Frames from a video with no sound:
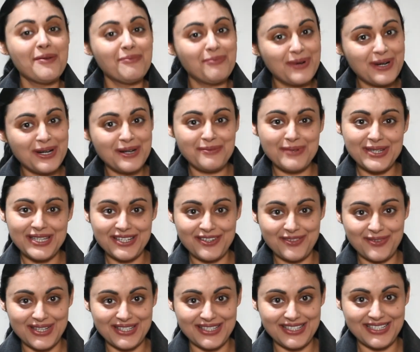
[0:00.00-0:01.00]
permanent
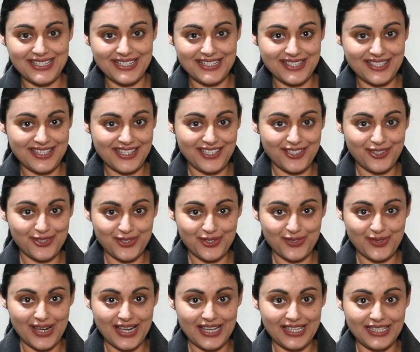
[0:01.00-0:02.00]
residency in
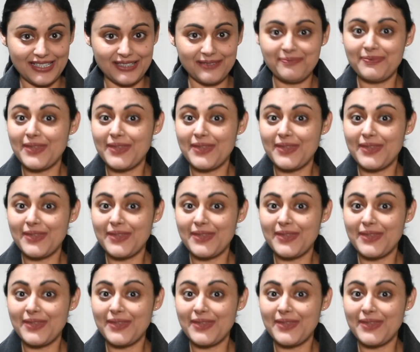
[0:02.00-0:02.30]
Australia.